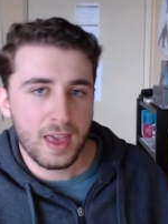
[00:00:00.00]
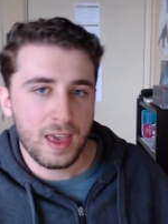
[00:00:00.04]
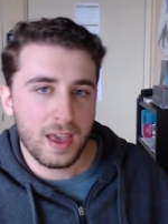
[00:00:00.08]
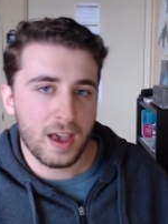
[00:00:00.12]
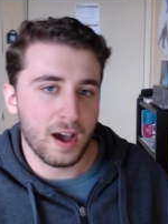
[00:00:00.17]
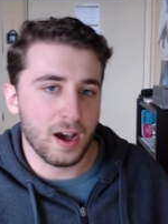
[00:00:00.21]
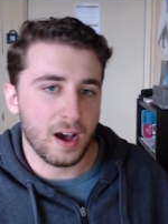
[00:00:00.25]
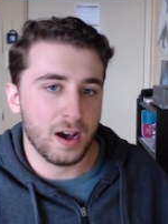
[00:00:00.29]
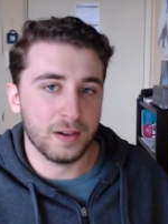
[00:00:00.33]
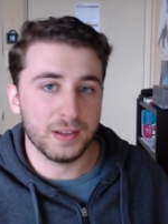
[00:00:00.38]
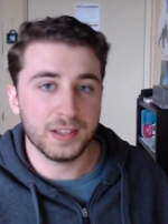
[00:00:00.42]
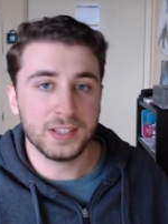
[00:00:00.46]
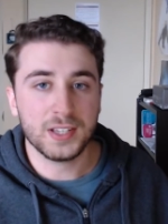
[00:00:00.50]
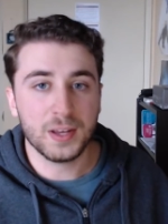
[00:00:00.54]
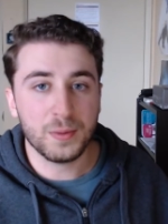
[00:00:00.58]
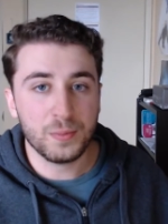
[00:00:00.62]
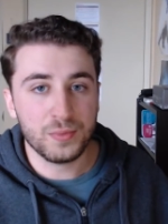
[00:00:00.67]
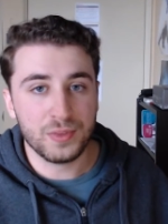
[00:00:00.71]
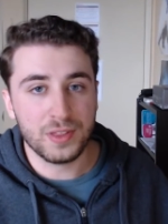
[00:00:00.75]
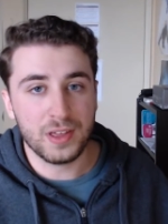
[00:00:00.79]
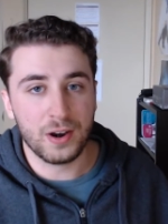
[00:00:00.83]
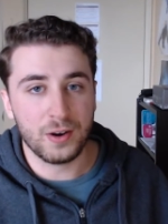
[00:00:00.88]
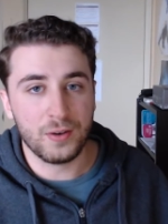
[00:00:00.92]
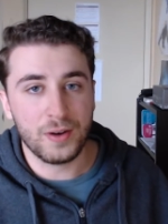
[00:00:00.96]
uh,
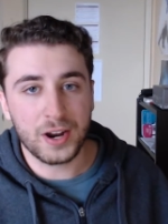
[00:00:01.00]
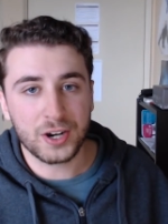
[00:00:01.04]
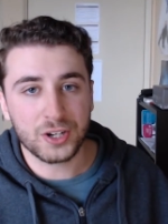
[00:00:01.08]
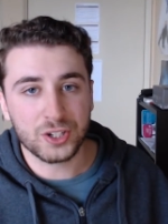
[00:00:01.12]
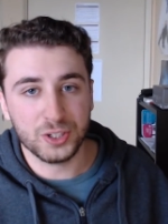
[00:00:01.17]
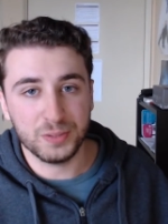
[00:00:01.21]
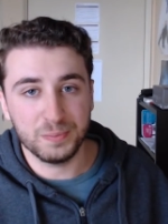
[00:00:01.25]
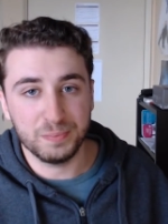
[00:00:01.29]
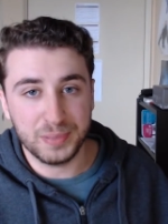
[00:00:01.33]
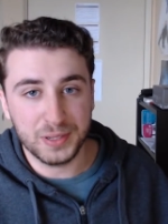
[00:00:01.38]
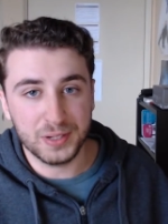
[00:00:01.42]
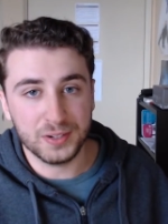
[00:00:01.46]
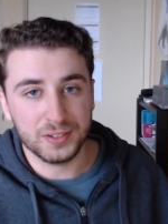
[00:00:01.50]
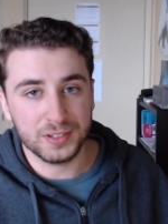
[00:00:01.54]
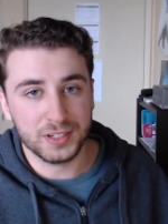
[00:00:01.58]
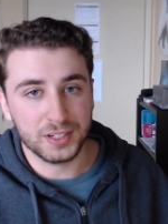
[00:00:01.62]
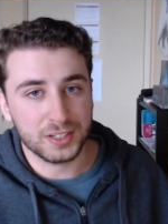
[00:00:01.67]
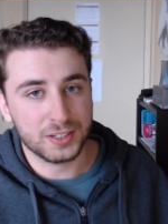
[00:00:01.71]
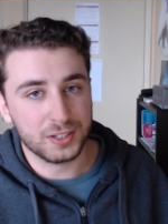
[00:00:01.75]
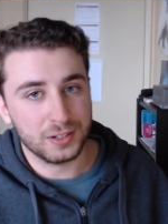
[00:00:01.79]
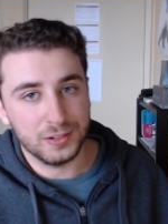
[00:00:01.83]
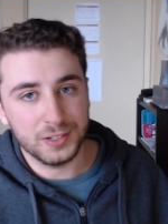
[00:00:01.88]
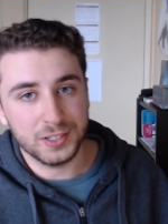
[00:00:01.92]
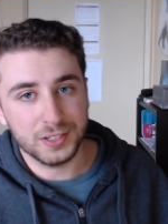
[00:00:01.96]
some that are actually built
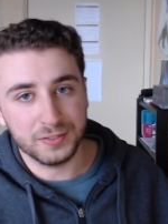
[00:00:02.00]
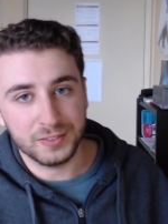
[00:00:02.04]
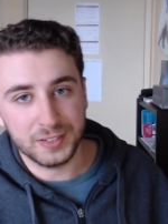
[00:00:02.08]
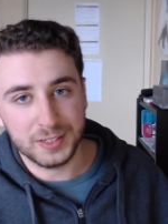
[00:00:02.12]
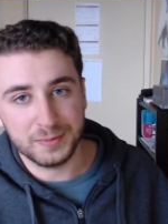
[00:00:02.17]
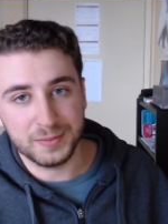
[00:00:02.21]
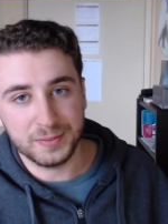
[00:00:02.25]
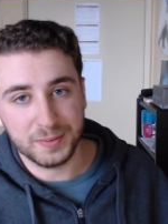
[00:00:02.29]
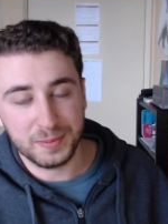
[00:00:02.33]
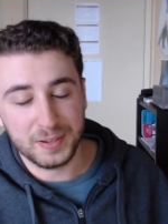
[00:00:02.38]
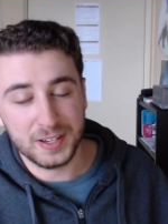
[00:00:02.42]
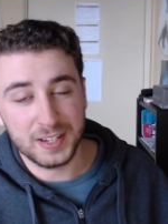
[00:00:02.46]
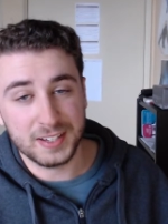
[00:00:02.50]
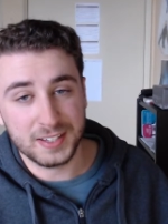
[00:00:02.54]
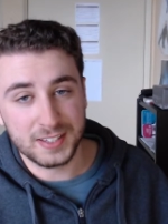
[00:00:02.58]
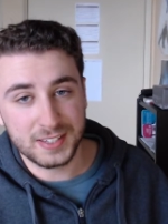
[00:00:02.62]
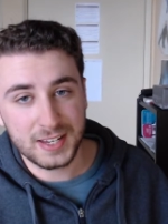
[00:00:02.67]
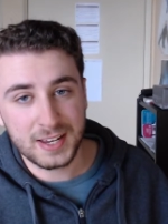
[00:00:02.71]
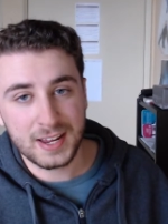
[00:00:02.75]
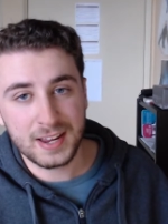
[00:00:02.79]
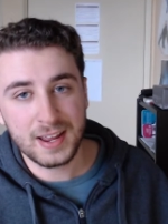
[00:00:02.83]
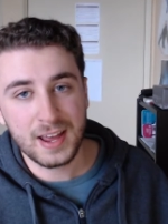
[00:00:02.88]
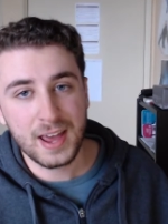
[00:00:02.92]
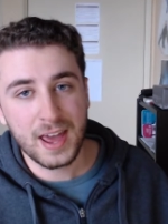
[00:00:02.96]
exclusively for
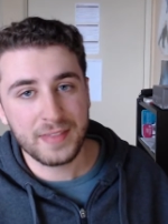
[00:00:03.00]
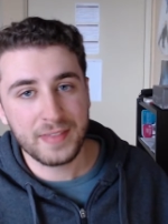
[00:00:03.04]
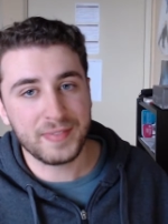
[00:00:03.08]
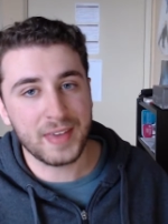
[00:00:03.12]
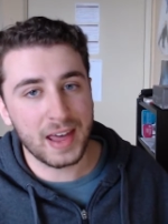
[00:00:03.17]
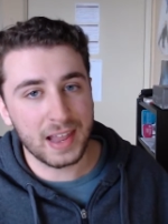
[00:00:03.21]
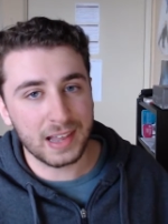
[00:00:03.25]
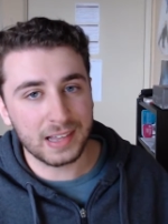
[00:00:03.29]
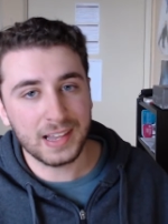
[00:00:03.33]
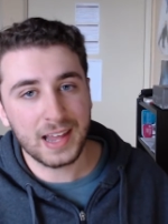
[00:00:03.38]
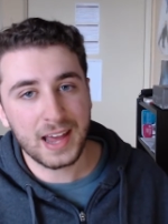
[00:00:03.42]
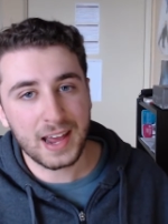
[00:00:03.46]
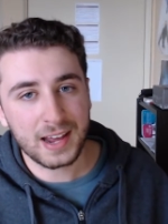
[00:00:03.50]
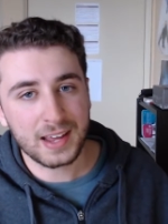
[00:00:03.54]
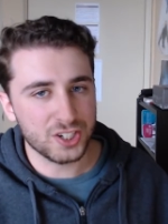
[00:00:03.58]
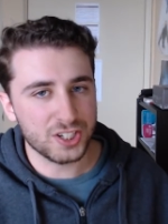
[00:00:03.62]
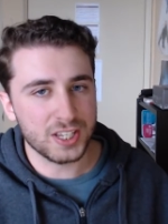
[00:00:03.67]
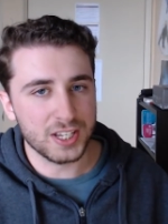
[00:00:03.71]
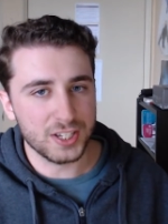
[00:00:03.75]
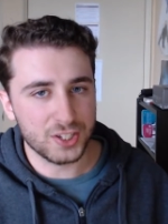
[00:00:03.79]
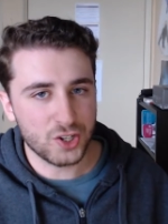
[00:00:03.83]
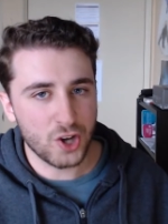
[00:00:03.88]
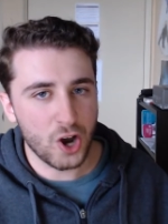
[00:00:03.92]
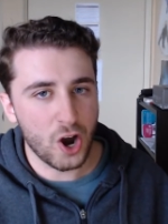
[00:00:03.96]
PC, that lack
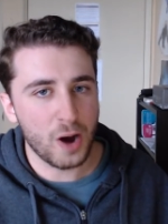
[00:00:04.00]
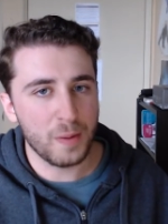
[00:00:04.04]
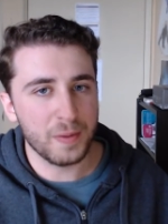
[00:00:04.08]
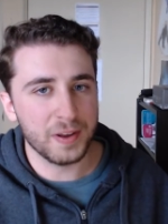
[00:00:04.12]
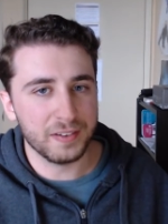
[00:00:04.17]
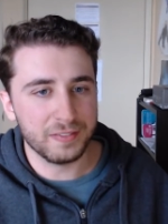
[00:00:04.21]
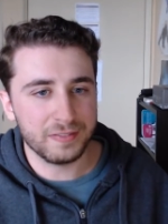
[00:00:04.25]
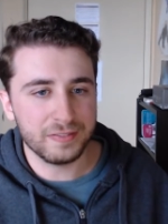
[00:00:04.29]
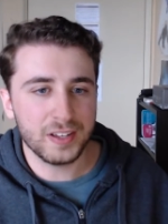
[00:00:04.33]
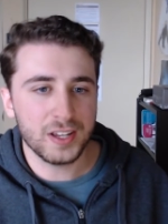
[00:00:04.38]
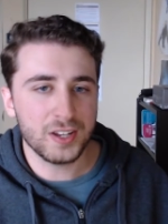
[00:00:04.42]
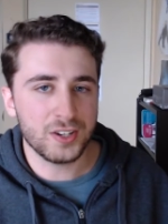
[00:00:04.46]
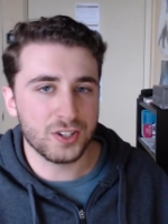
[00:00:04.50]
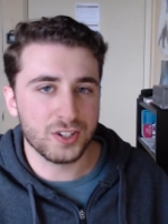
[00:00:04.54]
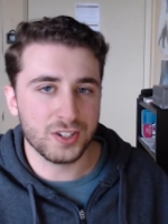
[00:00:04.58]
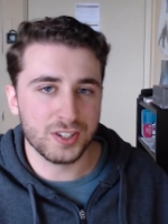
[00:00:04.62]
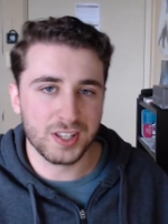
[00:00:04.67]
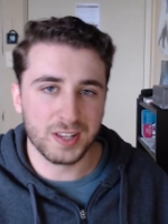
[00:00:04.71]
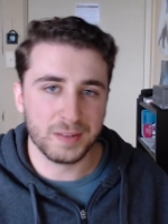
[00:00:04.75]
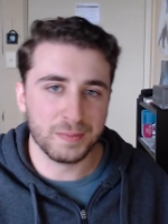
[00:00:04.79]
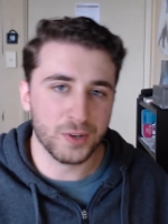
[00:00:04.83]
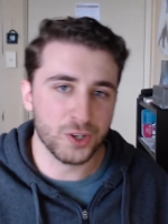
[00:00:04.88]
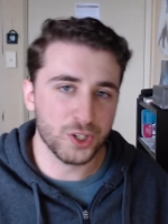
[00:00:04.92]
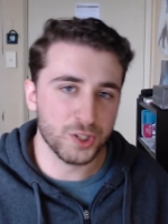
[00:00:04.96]
these common
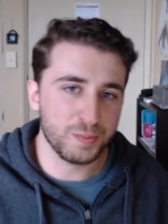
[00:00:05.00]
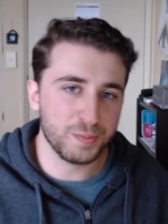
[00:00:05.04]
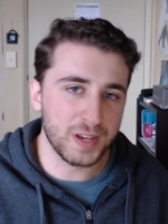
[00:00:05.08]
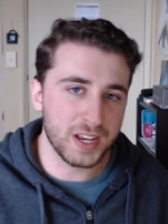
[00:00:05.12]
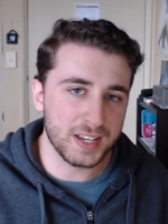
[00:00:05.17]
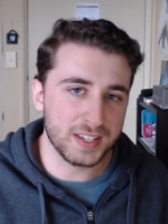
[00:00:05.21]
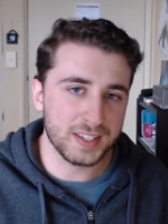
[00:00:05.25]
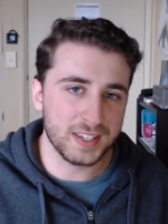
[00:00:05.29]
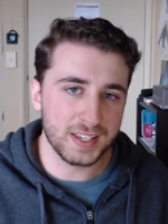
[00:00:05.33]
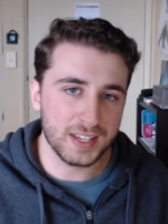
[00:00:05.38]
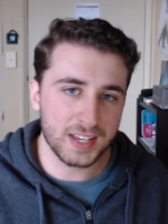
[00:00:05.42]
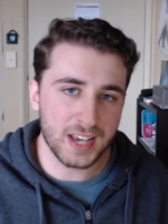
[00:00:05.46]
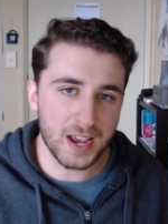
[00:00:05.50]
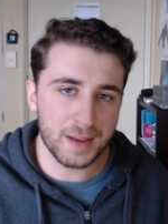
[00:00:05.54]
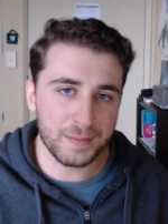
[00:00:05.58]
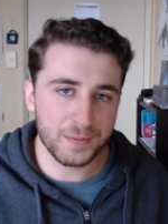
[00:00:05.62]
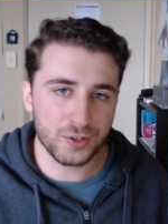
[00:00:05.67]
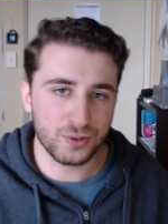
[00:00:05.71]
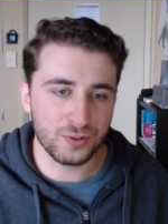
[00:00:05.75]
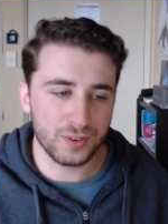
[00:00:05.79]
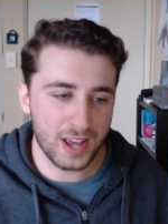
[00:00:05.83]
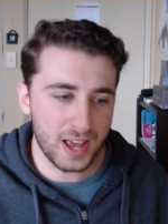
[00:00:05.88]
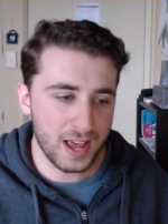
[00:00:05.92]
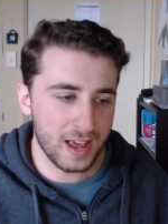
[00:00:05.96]
features that most PC
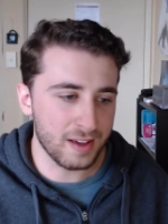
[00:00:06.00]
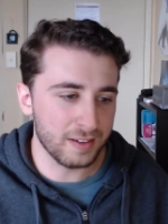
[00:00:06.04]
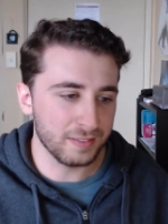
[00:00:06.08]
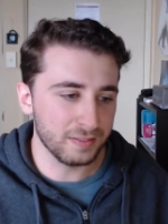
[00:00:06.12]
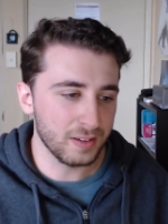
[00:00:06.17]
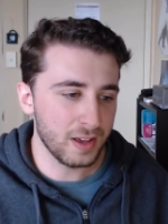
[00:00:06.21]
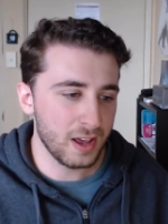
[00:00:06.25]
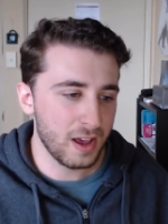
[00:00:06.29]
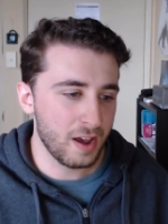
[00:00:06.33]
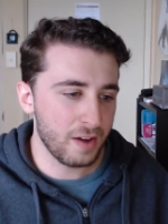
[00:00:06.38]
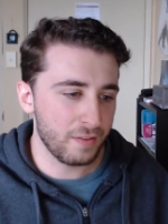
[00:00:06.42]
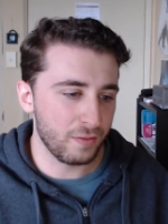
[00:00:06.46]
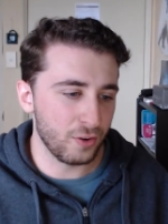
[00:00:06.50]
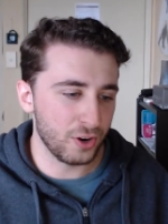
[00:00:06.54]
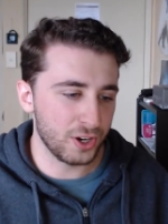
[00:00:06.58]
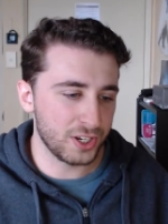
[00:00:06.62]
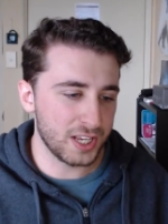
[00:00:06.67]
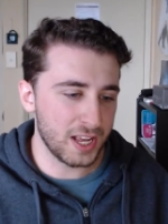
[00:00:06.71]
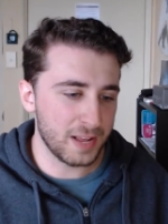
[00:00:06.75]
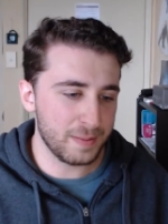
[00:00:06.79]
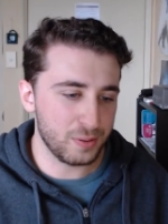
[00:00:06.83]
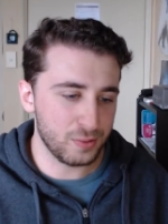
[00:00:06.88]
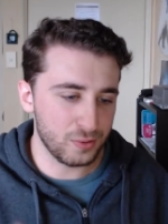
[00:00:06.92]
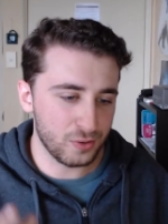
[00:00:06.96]
games should have. For example,